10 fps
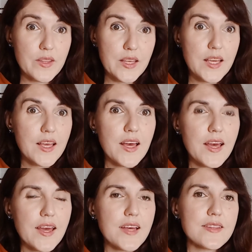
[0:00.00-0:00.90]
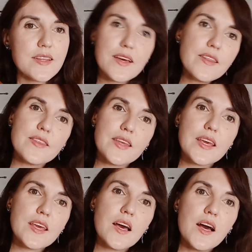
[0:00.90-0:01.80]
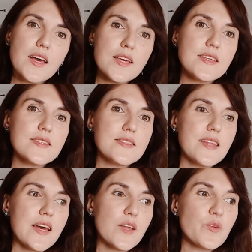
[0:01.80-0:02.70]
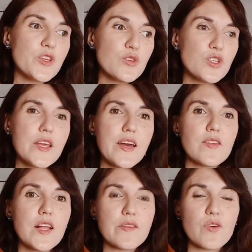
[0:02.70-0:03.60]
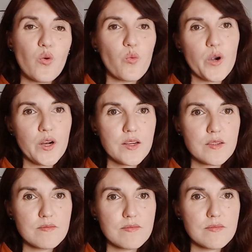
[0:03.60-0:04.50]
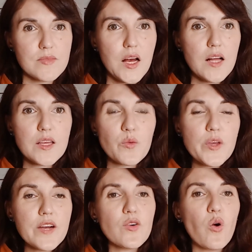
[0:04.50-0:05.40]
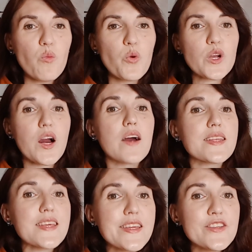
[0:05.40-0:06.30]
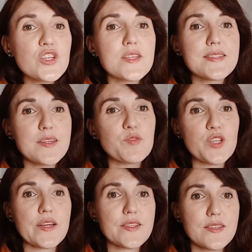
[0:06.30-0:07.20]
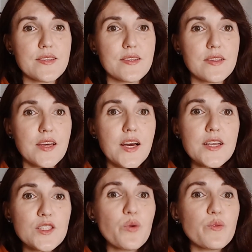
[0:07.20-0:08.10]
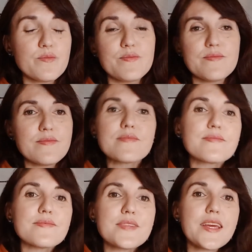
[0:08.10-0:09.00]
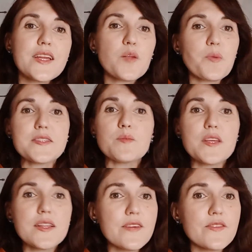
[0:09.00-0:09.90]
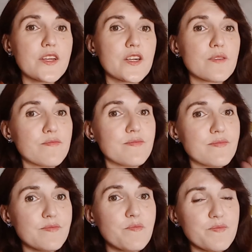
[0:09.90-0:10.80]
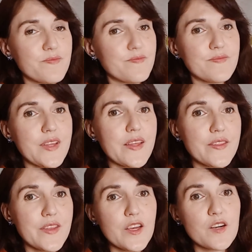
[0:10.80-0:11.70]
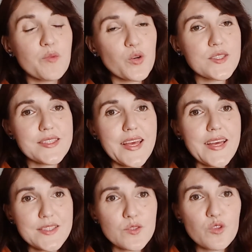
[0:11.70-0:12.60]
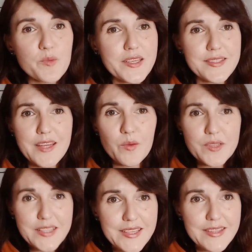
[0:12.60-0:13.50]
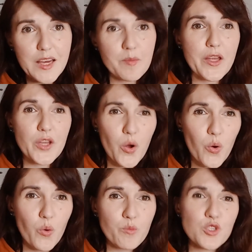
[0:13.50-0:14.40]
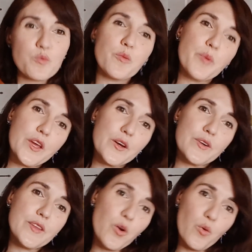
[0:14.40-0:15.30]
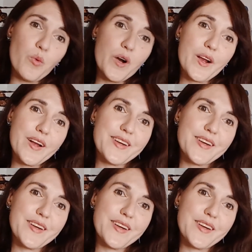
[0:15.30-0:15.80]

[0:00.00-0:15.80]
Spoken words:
thing. And the other thing is that we usually have a lot of homework. Like we have homework on each subject. So they cannot possibly leave their books at school because they will need them at home to prepare the homework.